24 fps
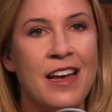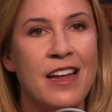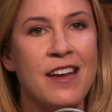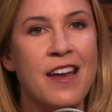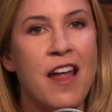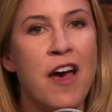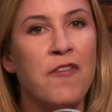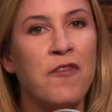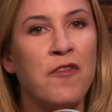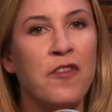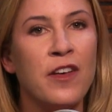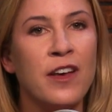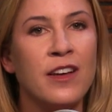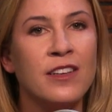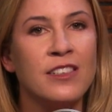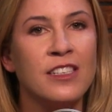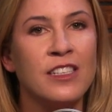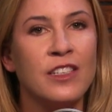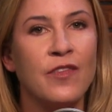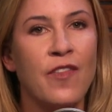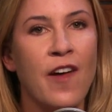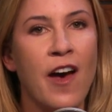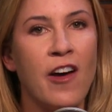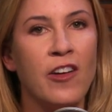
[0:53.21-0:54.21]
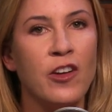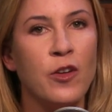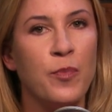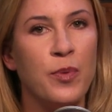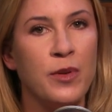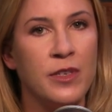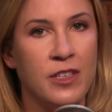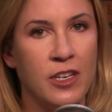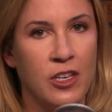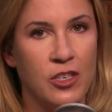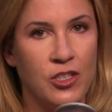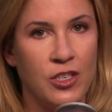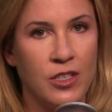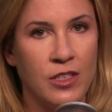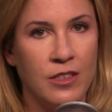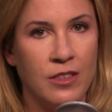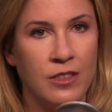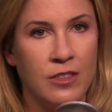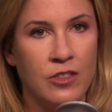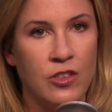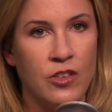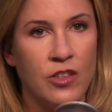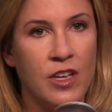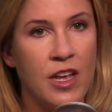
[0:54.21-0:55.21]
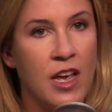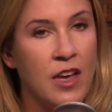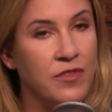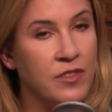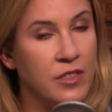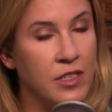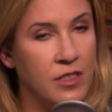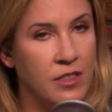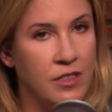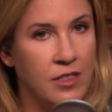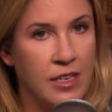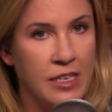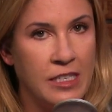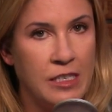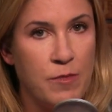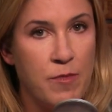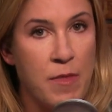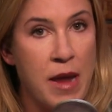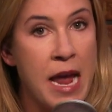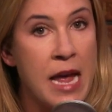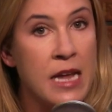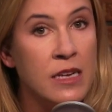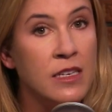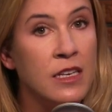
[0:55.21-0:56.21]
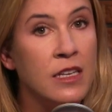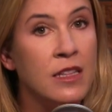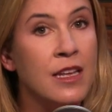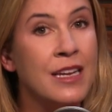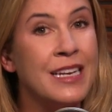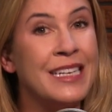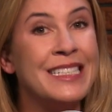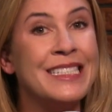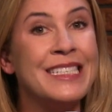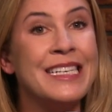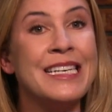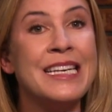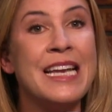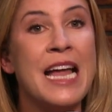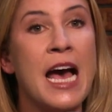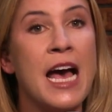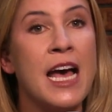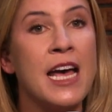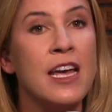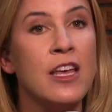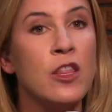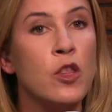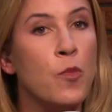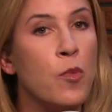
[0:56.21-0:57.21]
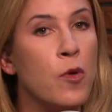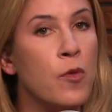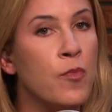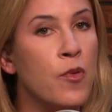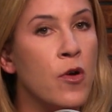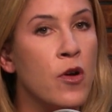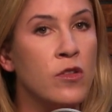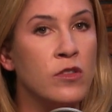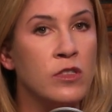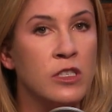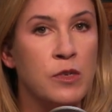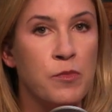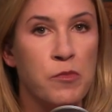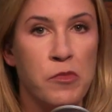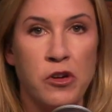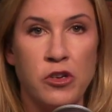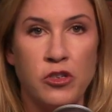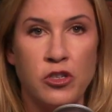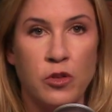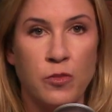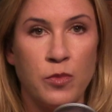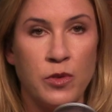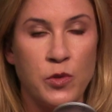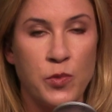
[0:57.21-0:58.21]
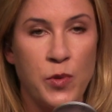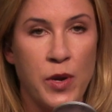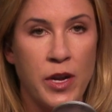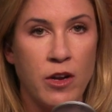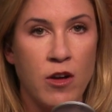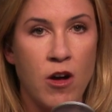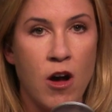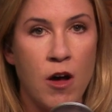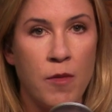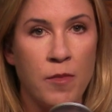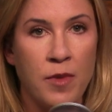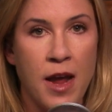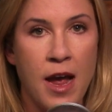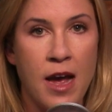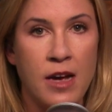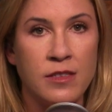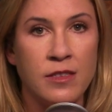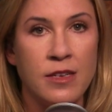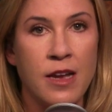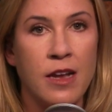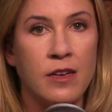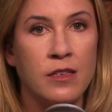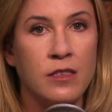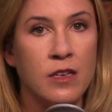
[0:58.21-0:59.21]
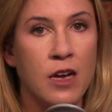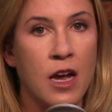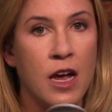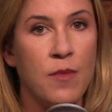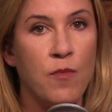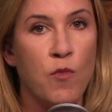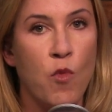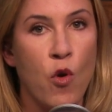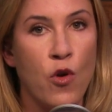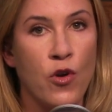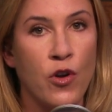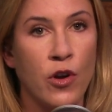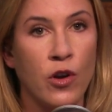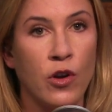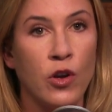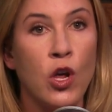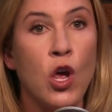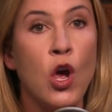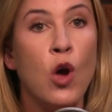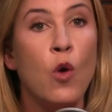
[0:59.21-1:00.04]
Netflix has filed a petition to the FCC demanding that it deny the proposed merger between Comcast and Time Warner,